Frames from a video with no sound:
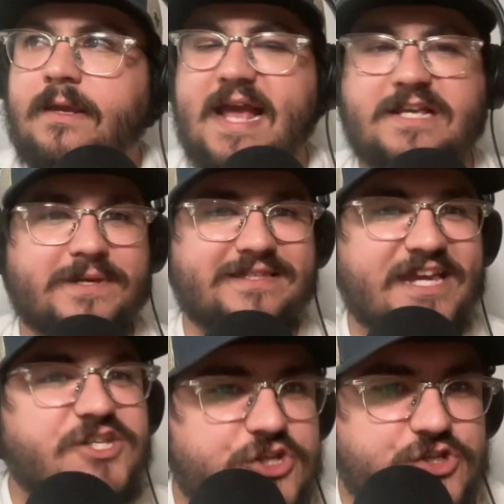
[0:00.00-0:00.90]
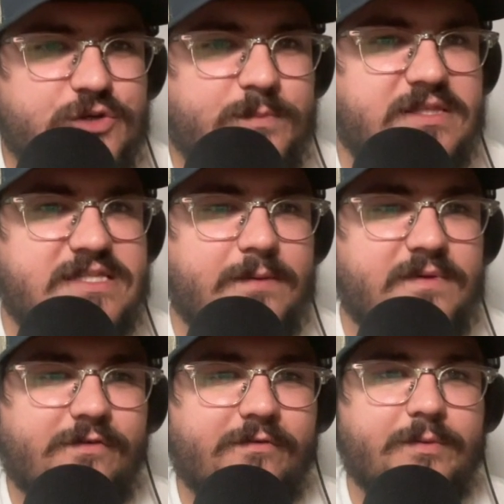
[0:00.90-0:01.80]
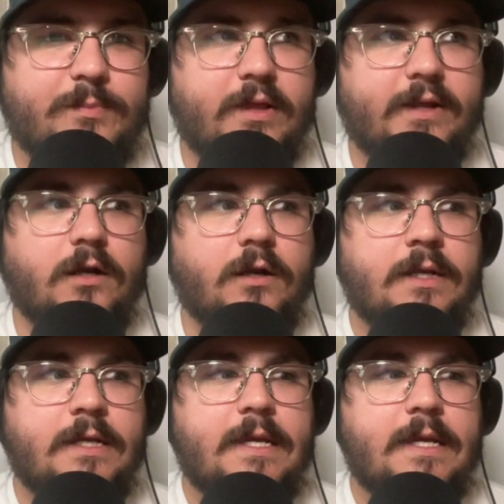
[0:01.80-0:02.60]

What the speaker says: Expectations shouldn't be the same of every player.